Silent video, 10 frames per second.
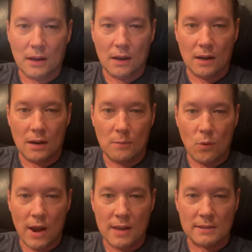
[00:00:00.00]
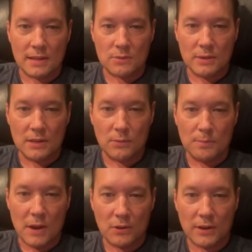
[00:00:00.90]
Um, Wayne says we need to
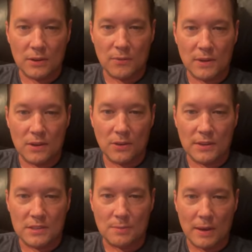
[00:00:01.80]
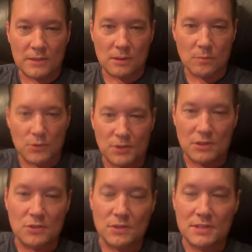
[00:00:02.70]
narrow down the field. These debates are
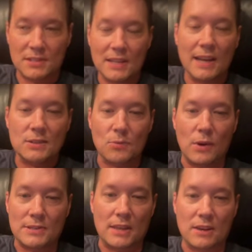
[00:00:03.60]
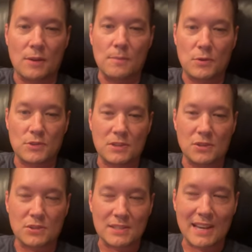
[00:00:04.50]
mostly useless. tonight's was, I thought, mostly
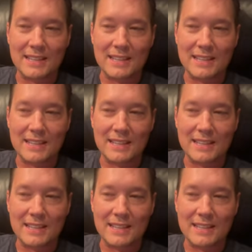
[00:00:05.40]
useless.